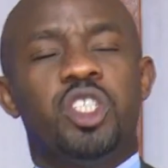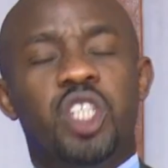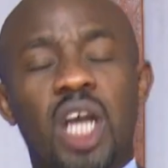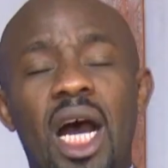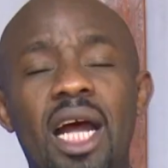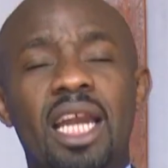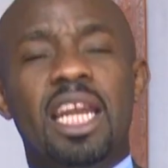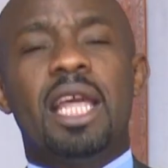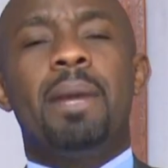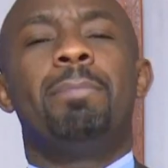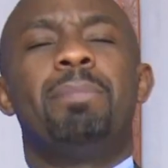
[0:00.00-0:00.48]

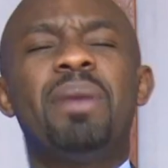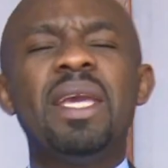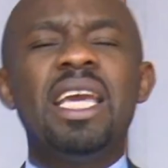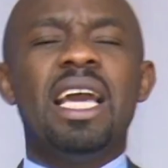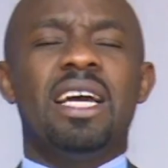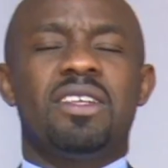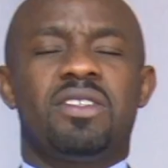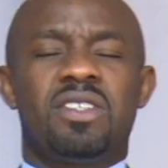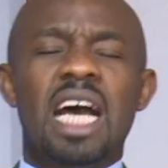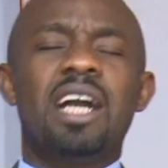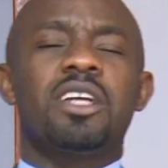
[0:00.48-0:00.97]
journey be
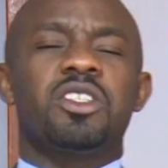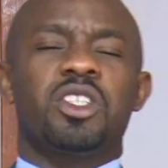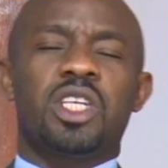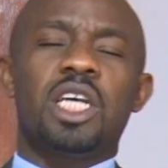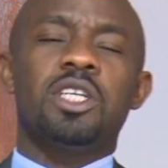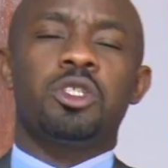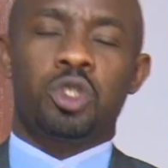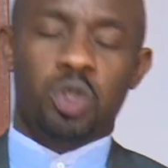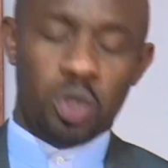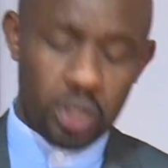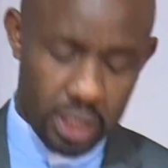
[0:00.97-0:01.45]
a
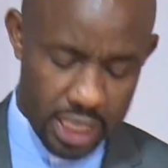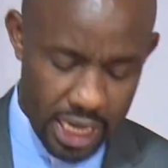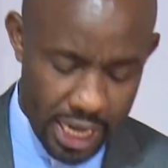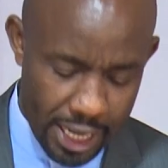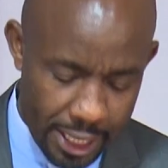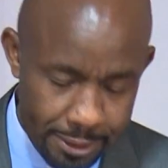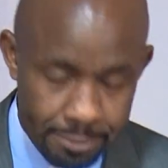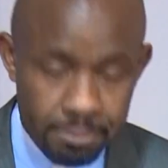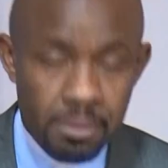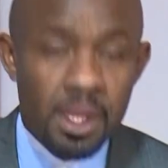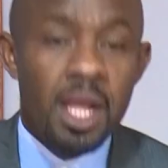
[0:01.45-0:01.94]
success
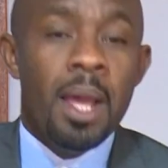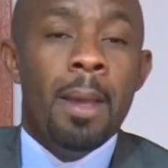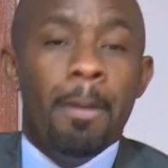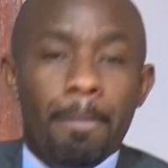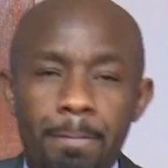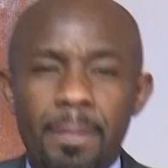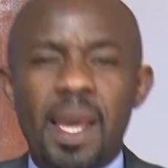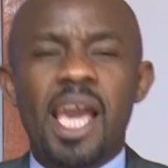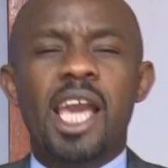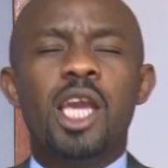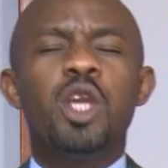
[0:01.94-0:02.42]
today.
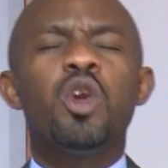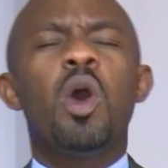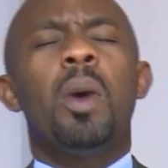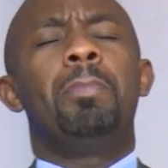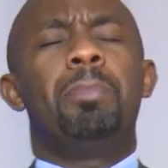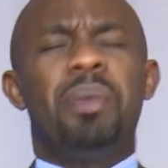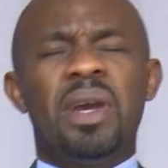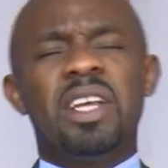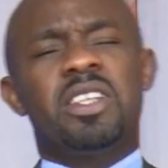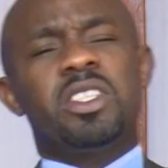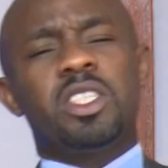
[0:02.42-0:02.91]
May your
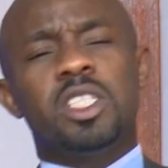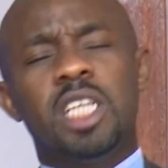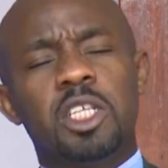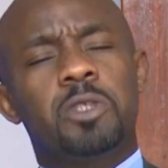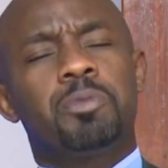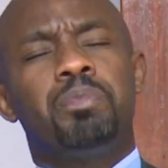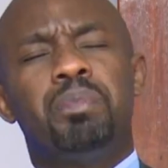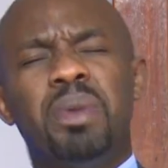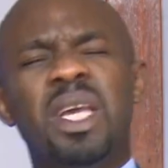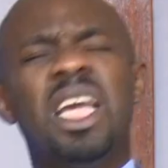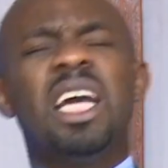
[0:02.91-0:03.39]

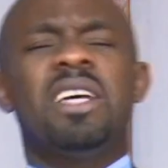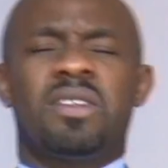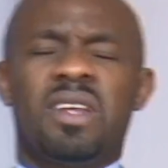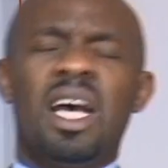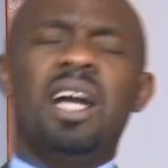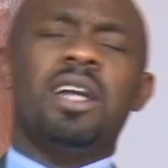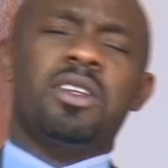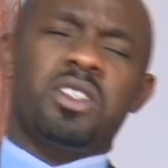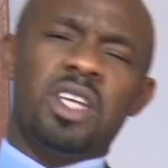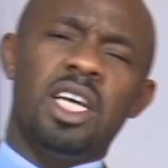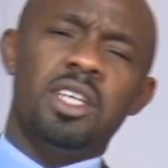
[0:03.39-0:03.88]
business be a
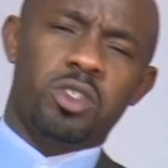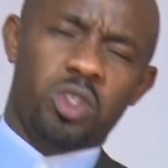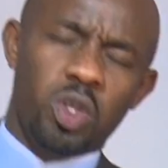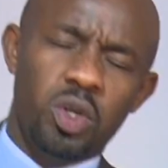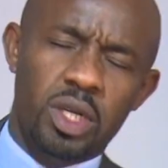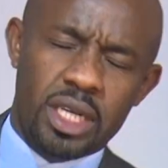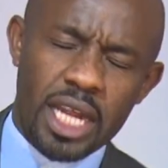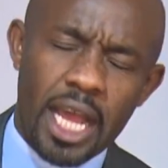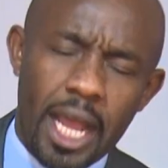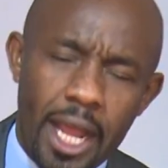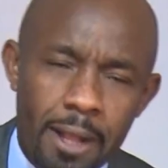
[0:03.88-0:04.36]
success
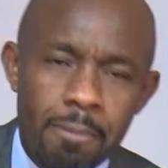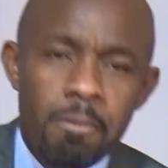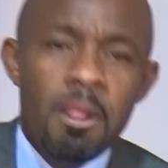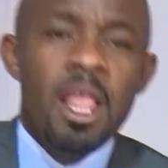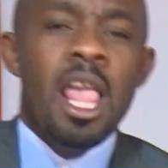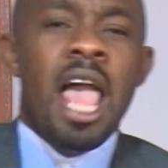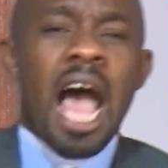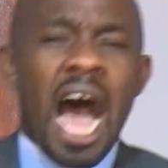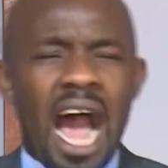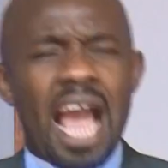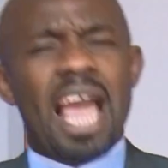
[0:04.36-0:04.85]
today.
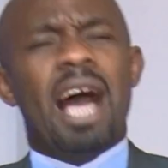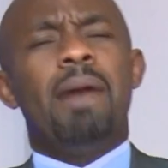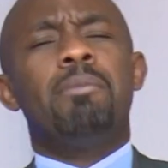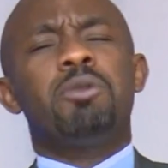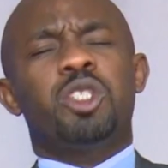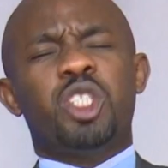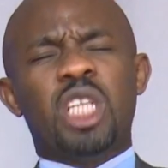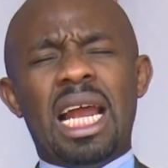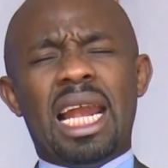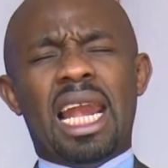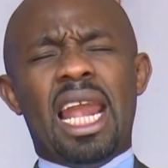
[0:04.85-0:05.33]
I am
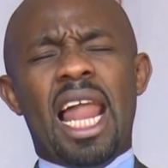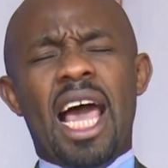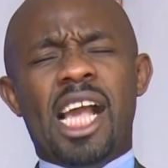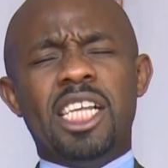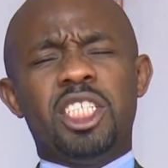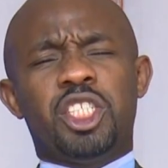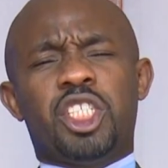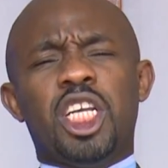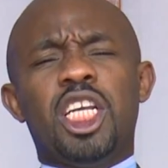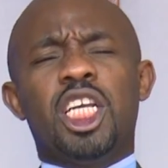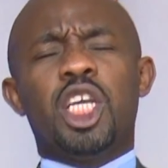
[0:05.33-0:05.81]

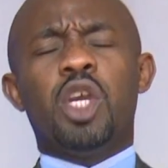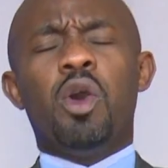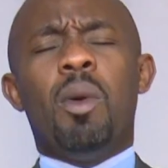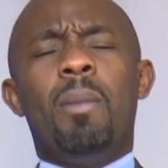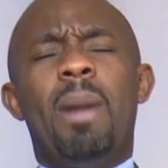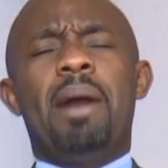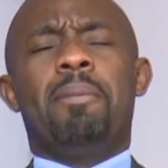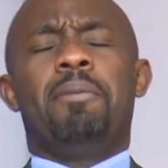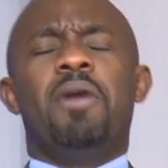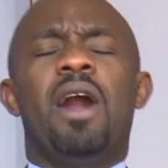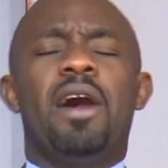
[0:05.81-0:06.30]
challenging you,
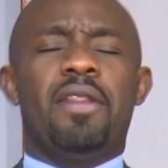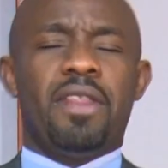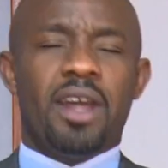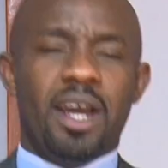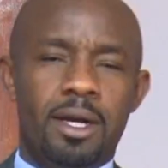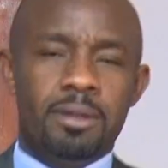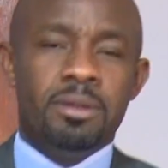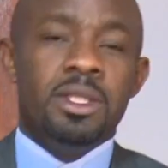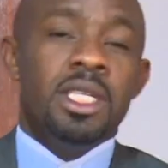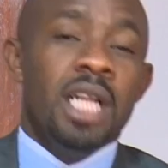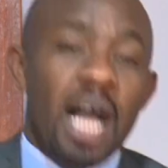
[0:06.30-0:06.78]
my
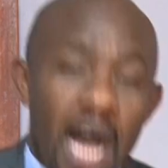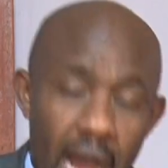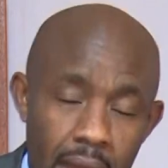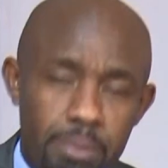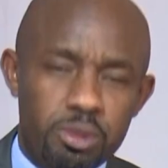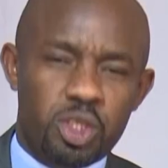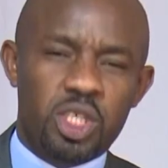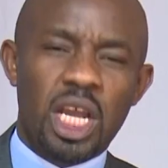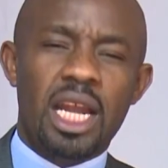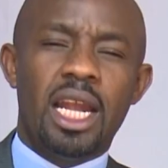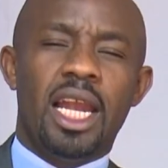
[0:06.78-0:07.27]
brother.
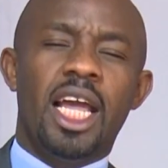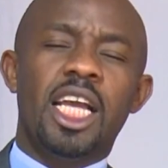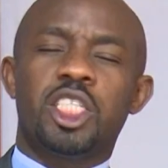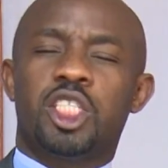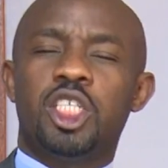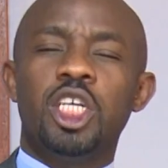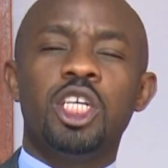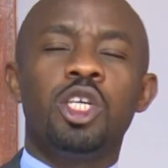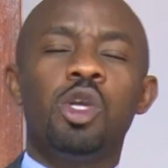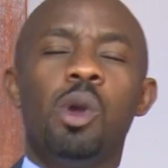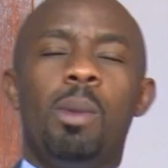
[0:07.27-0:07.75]
I'm
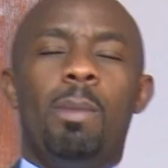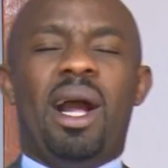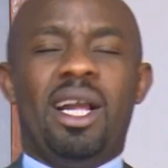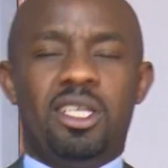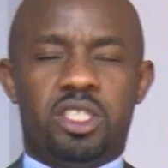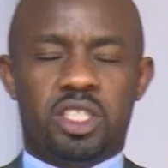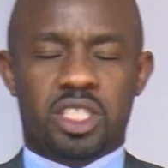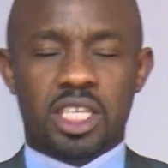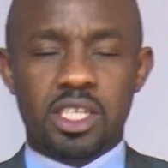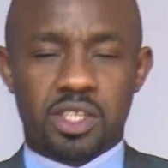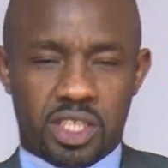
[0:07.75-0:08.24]
challenging you, my
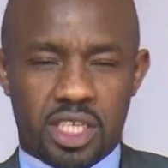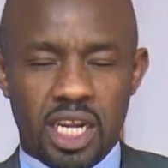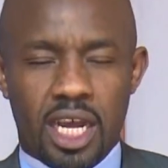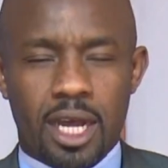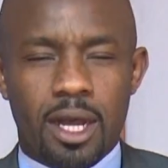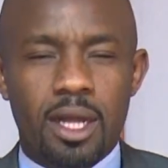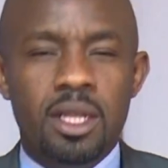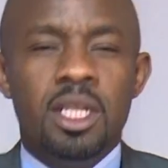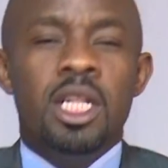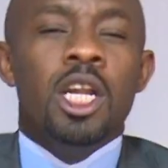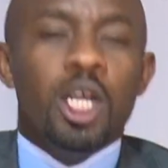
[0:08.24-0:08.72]

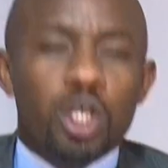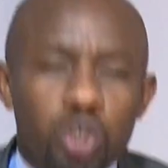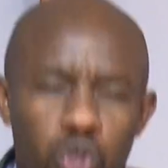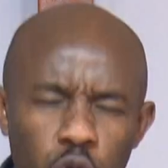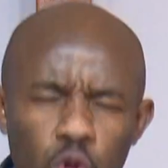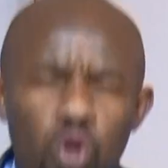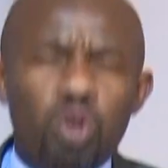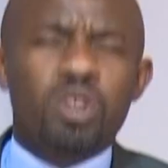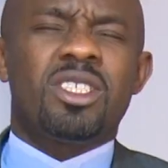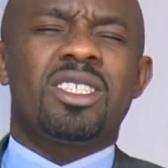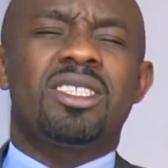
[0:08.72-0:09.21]
sister,
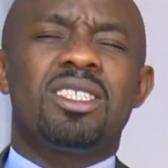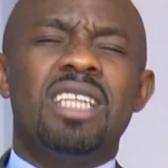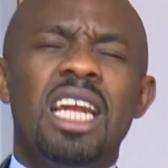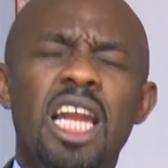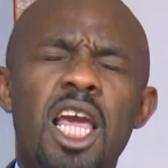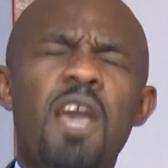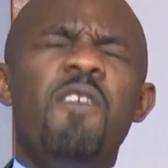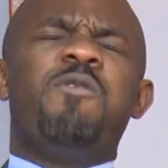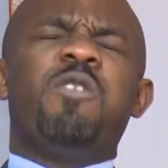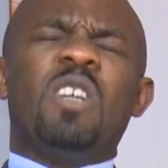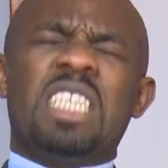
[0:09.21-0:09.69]
to
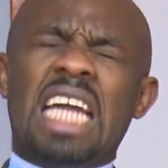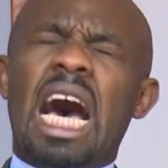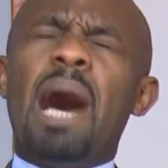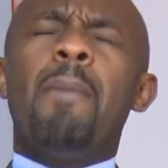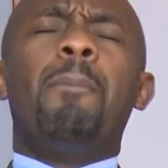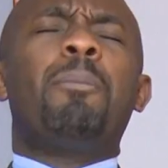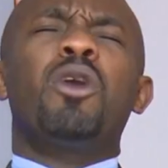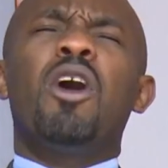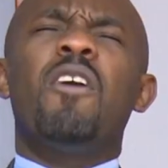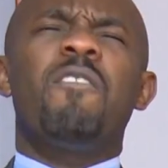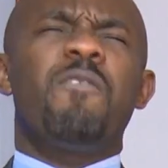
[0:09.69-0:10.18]
lift
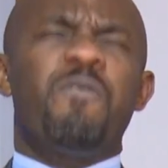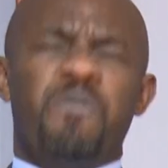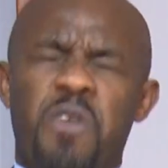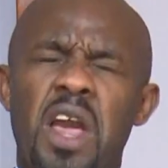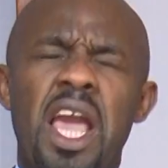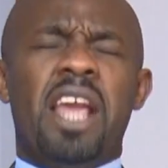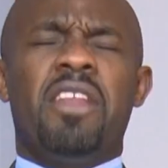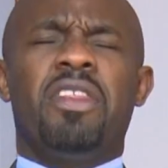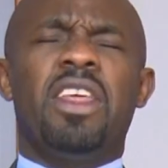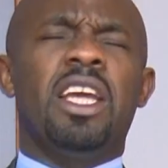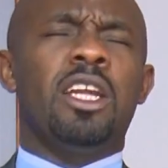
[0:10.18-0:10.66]
up your
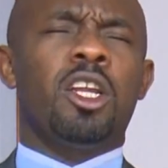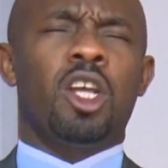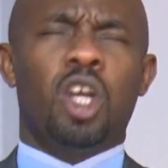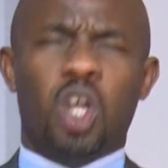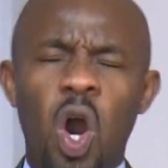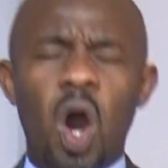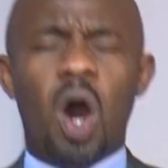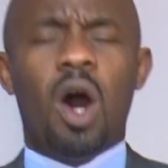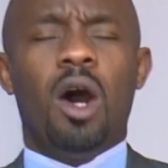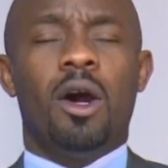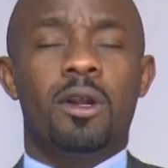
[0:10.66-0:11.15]
faith in
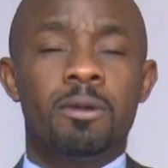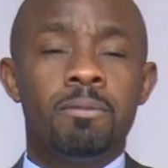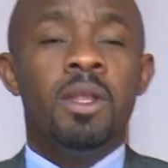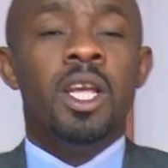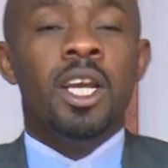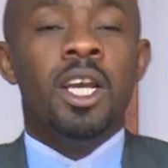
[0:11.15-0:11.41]
God,